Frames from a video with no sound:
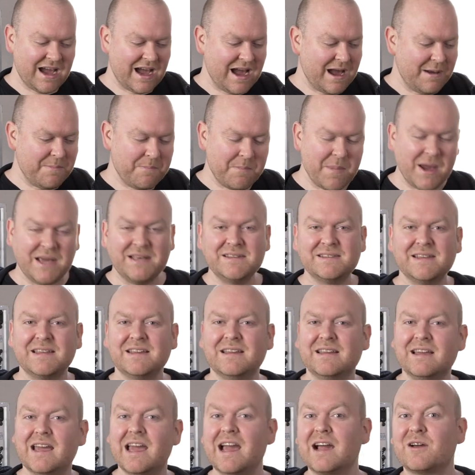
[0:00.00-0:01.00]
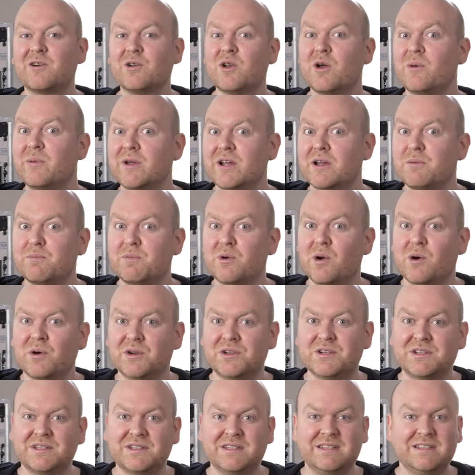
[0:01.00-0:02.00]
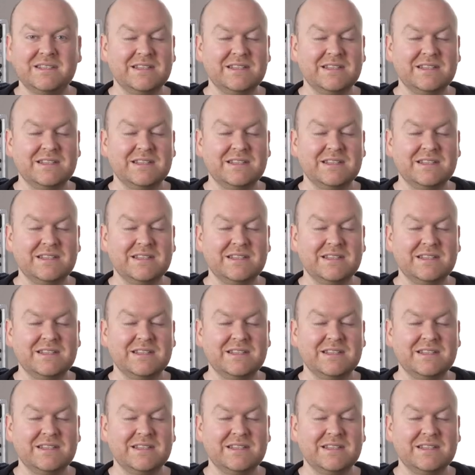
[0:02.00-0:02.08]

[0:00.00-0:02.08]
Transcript: amazing ergonomic approach.